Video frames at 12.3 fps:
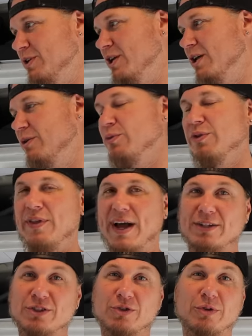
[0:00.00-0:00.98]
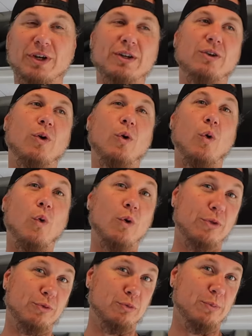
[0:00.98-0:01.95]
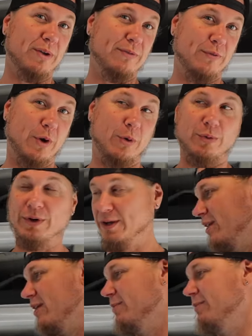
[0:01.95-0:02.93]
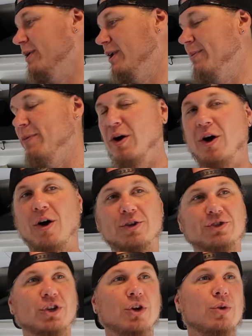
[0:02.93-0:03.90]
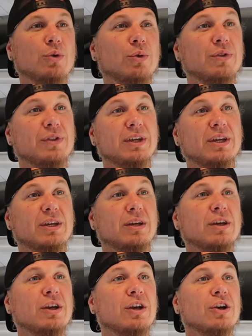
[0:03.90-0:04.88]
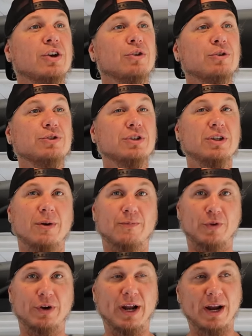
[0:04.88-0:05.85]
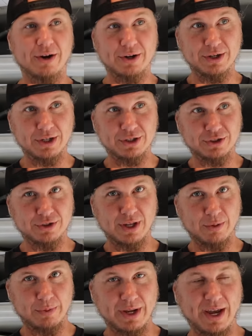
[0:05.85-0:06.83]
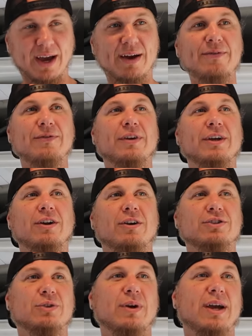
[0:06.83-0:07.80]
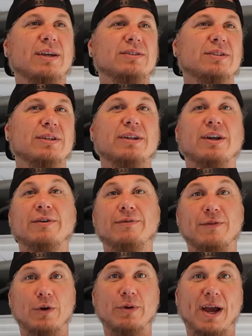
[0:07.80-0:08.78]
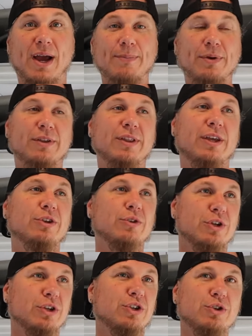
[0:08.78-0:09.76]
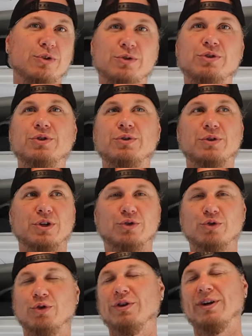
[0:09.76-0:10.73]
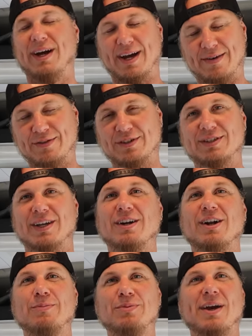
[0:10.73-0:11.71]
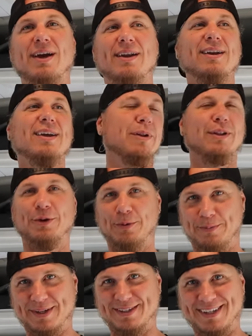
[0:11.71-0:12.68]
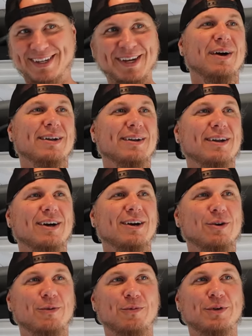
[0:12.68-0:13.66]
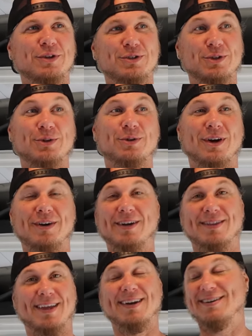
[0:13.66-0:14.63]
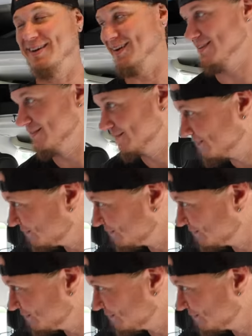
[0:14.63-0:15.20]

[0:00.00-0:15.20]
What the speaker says: be done with that screen or through my phone. And I'm also the cruise and comfort air conditioner that we have. It also has a phone app that you can use to control it. I haven't set it up yet. I've been a little busy, but hopefully soon I'll get that done.